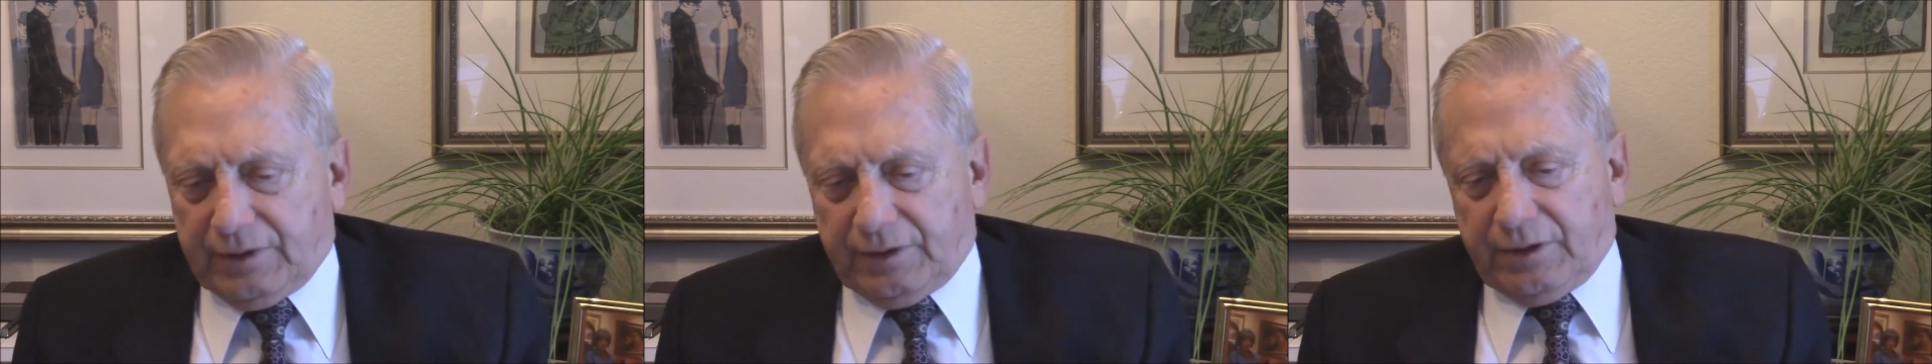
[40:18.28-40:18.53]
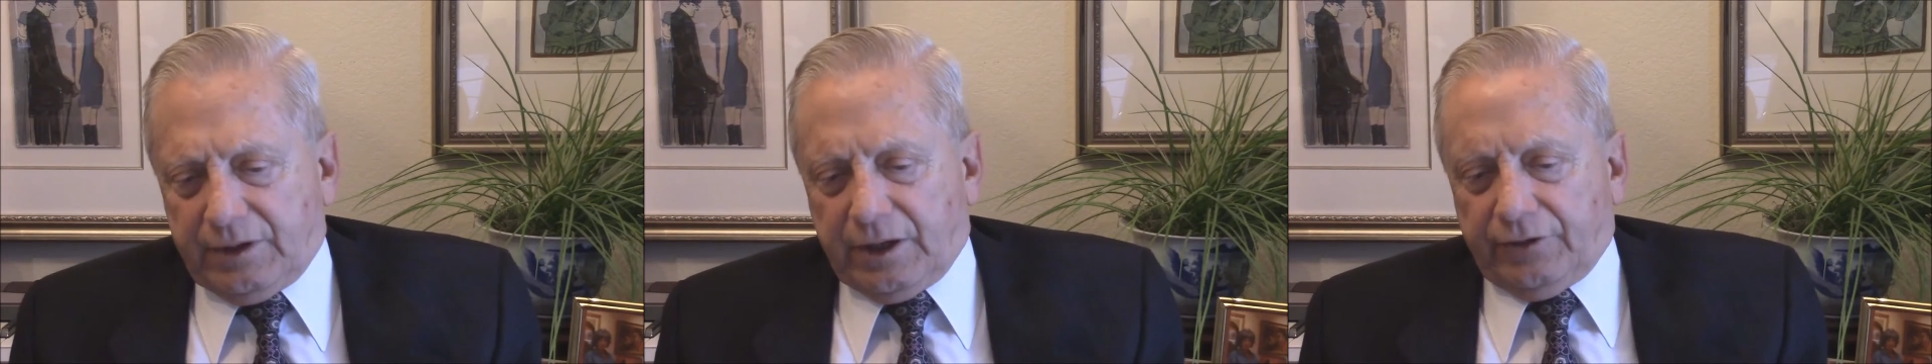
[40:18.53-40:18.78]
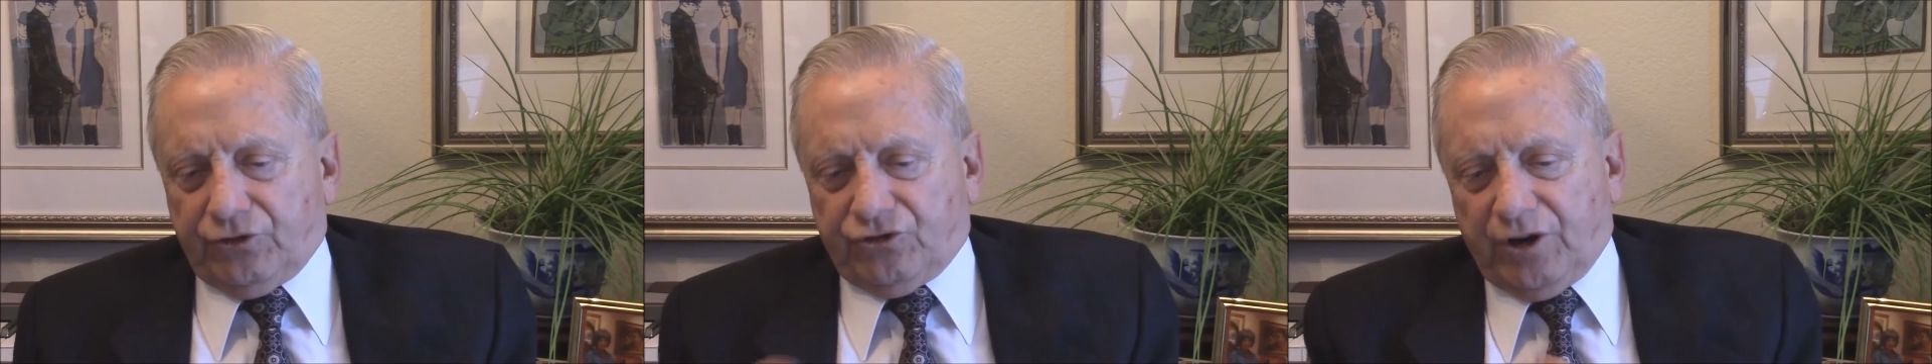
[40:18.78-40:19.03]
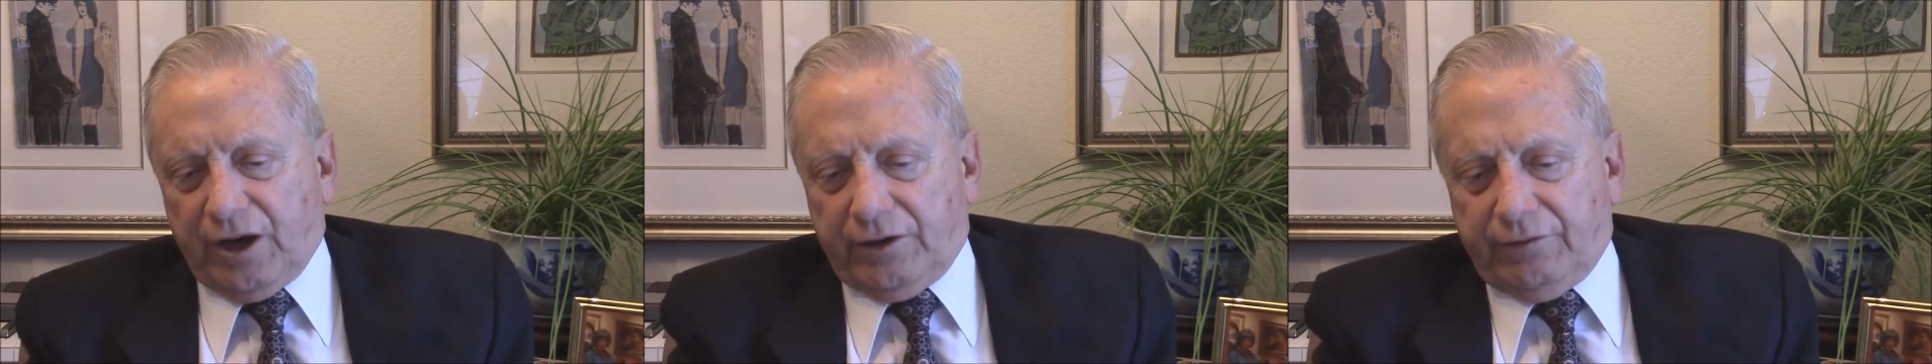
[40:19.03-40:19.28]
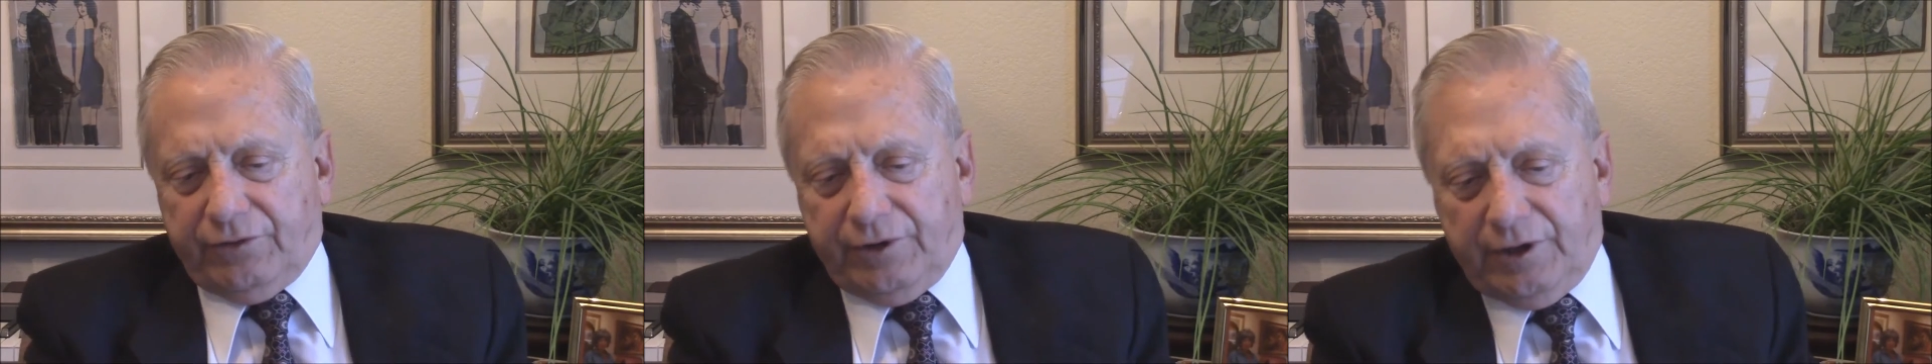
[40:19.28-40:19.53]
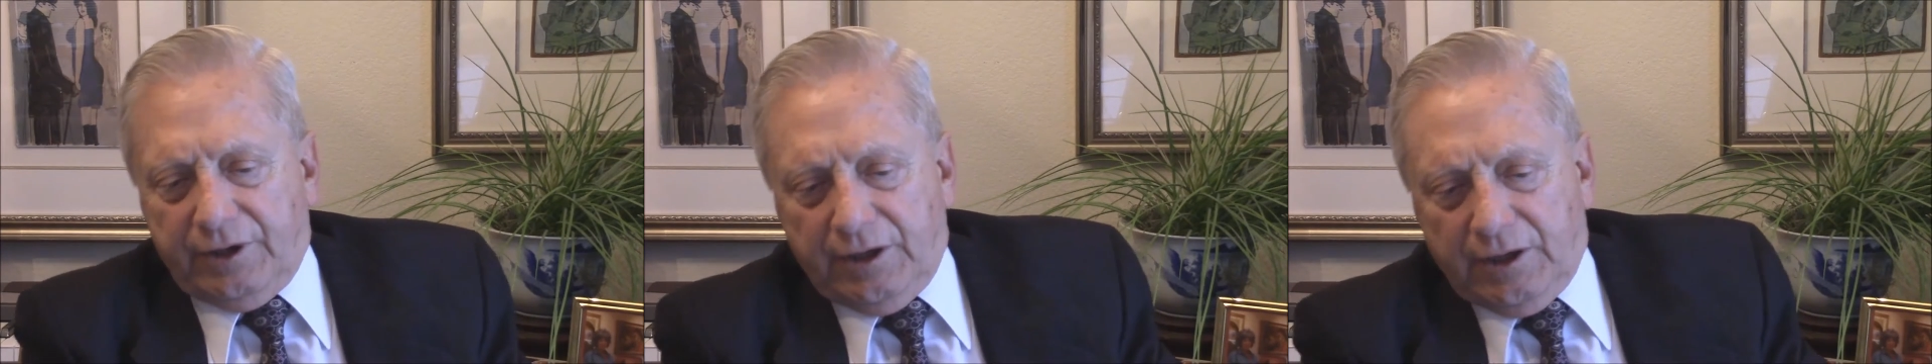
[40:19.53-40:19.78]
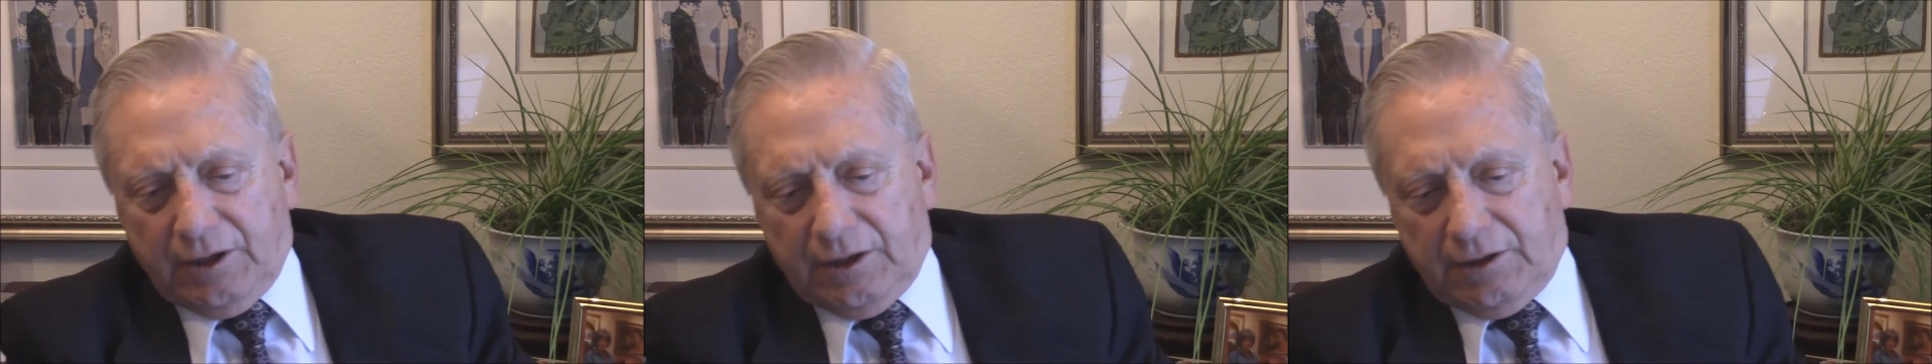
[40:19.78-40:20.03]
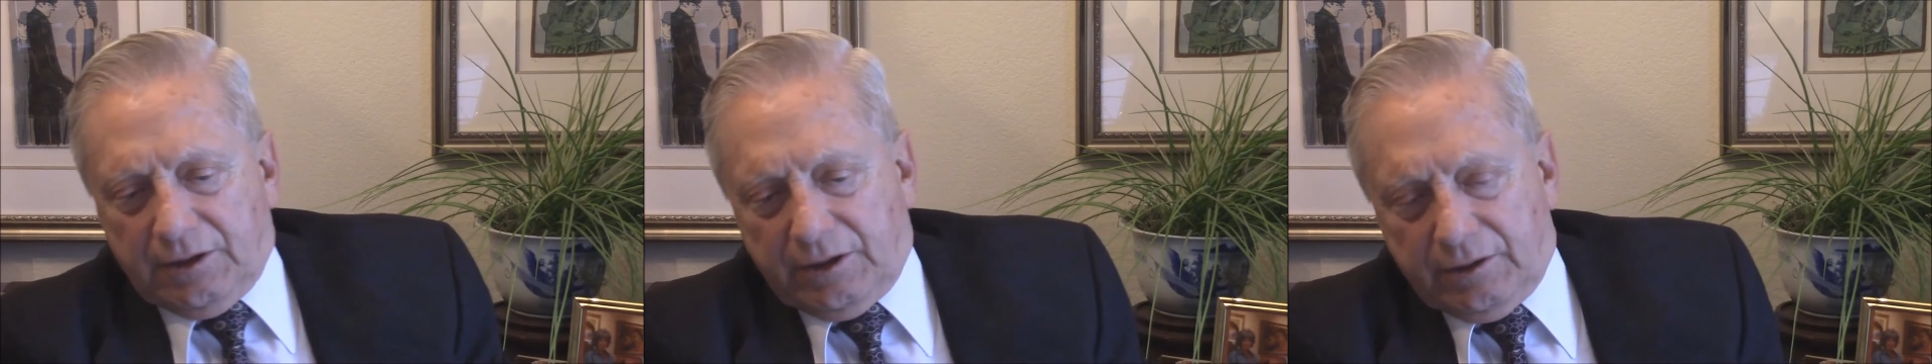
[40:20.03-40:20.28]
the other side of the,
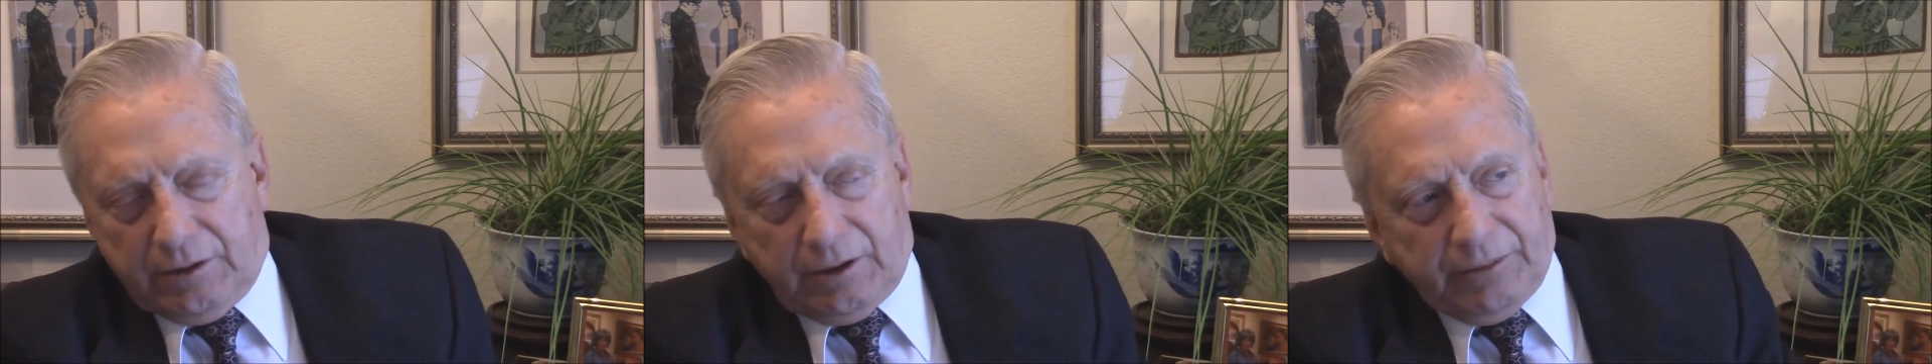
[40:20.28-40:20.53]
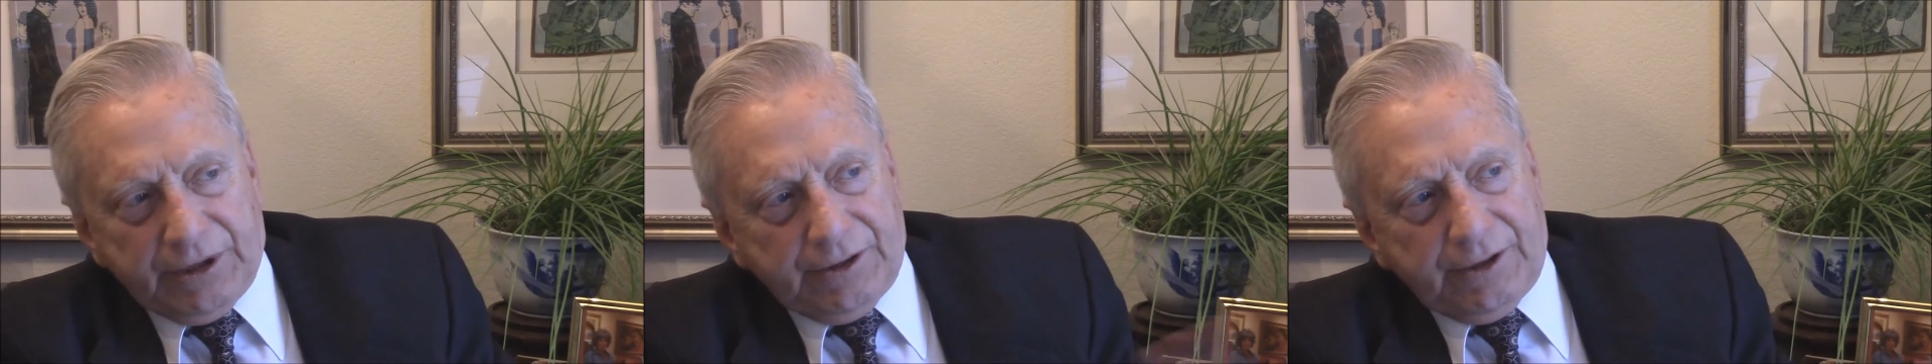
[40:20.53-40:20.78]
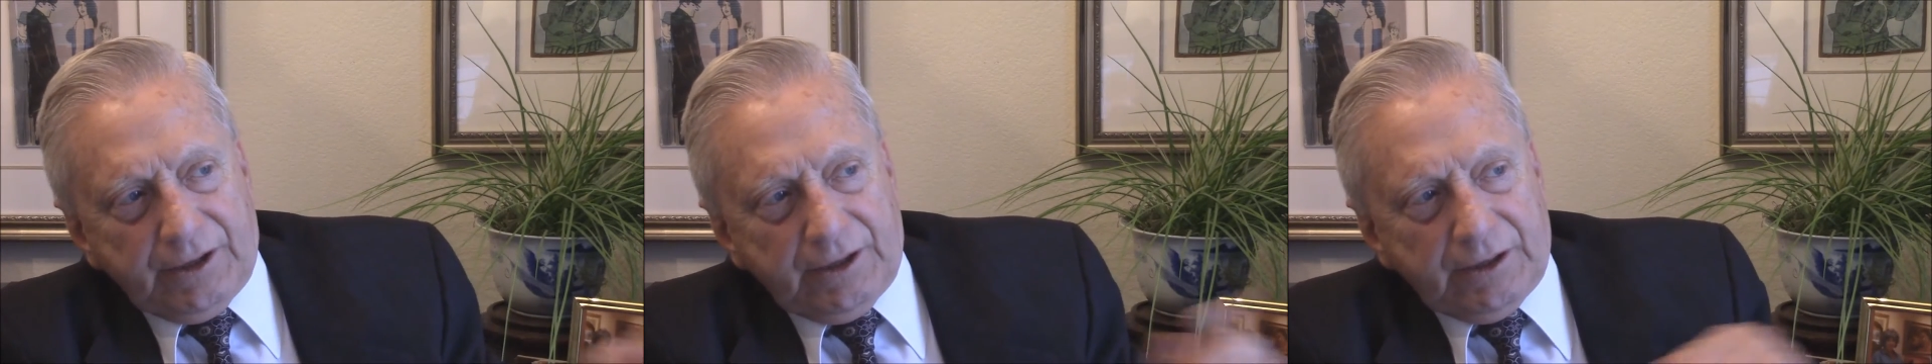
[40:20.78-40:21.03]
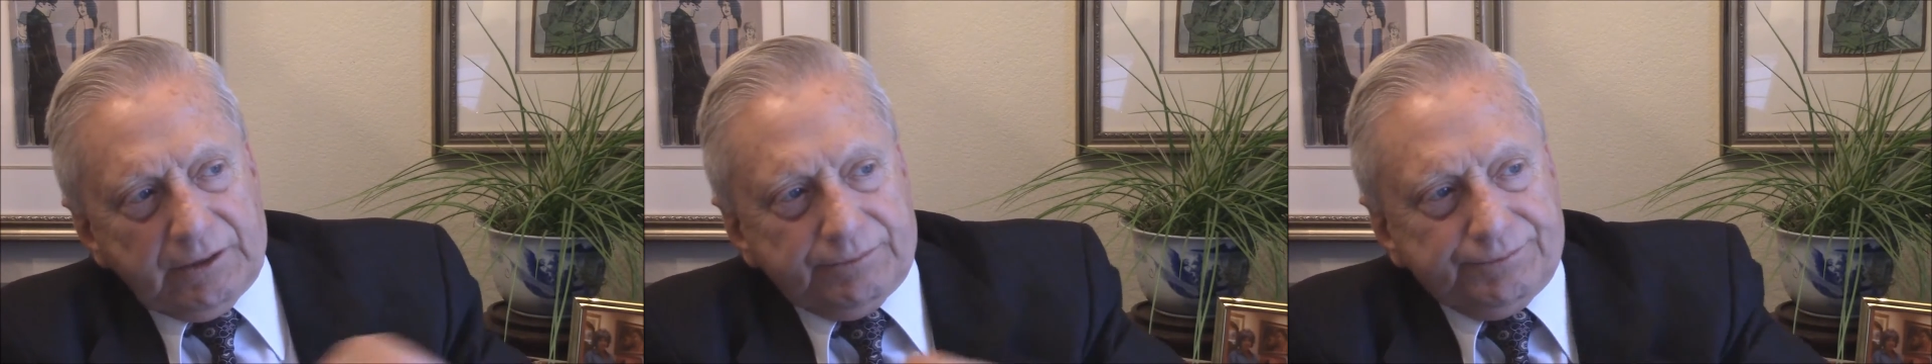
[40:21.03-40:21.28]
I mean the uh,